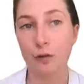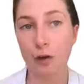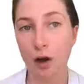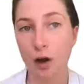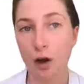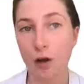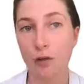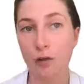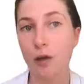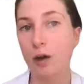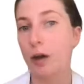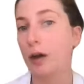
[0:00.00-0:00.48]

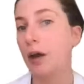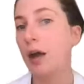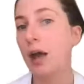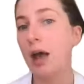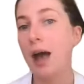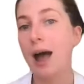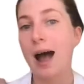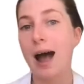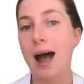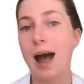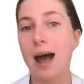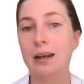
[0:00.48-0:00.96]
father,
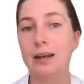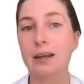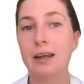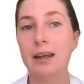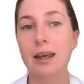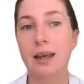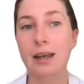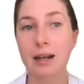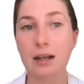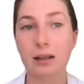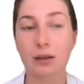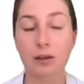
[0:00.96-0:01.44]
and
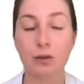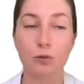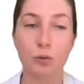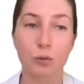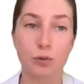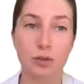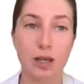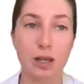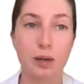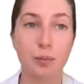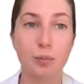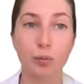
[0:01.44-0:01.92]
England
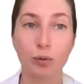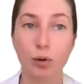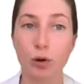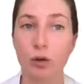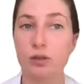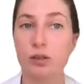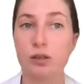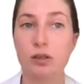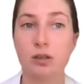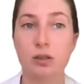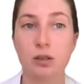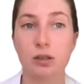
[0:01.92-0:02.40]
was a
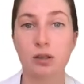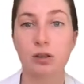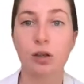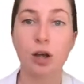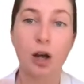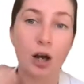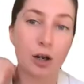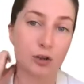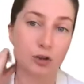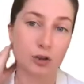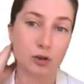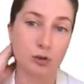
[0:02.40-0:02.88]
Protestant
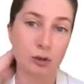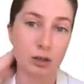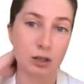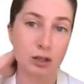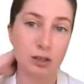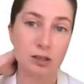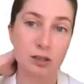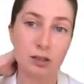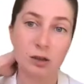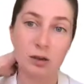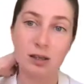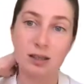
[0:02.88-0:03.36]
country.
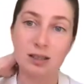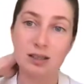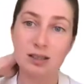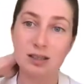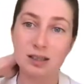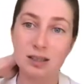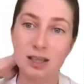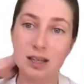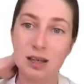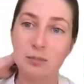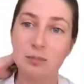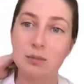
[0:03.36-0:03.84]
So it
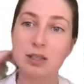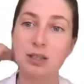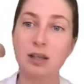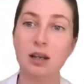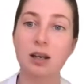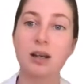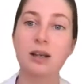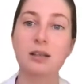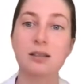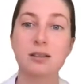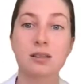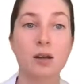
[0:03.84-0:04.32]
seemed
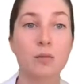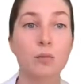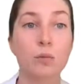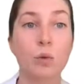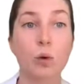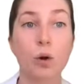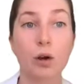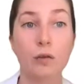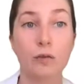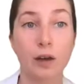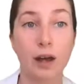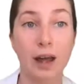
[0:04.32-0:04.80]
like
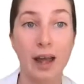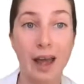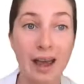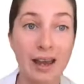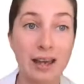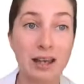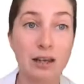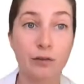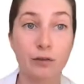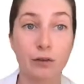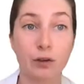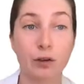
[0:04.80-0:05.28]
somewhat of a
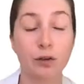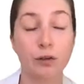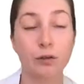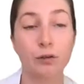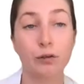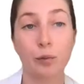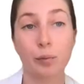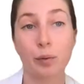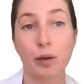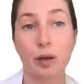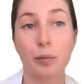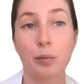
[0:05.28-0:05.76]
haven
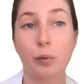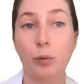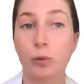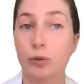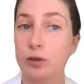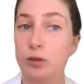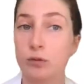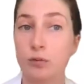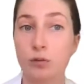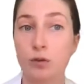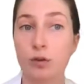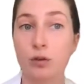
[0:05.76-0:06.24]
for people
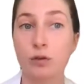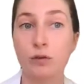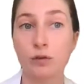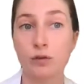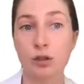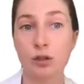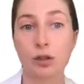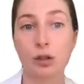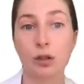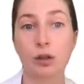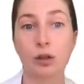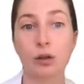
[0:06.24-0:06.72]
to move
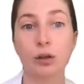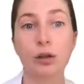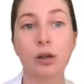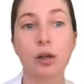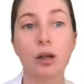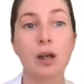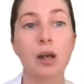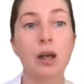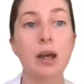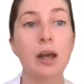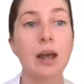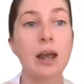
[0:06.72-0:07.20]
to.
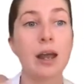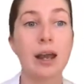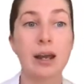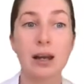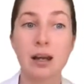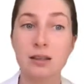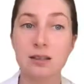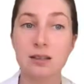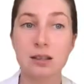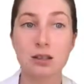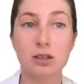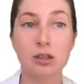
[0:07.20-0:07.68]
In
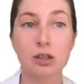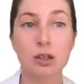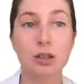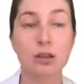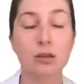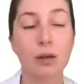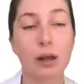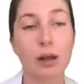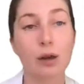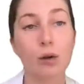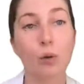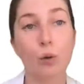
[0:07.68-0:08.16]

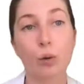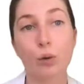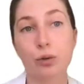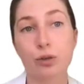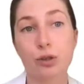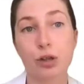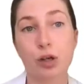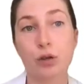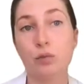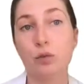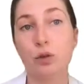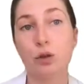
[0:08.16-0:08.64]
addition, they
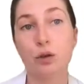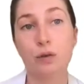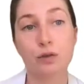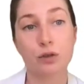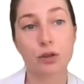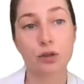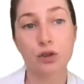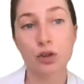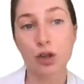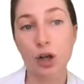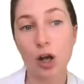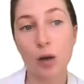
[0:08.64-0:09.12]
also moved
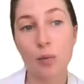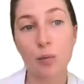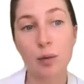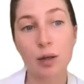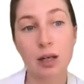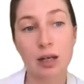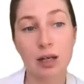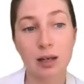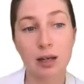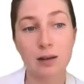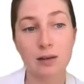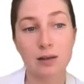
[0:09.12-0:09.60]
to
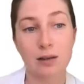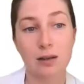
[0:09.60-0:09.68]
Germany,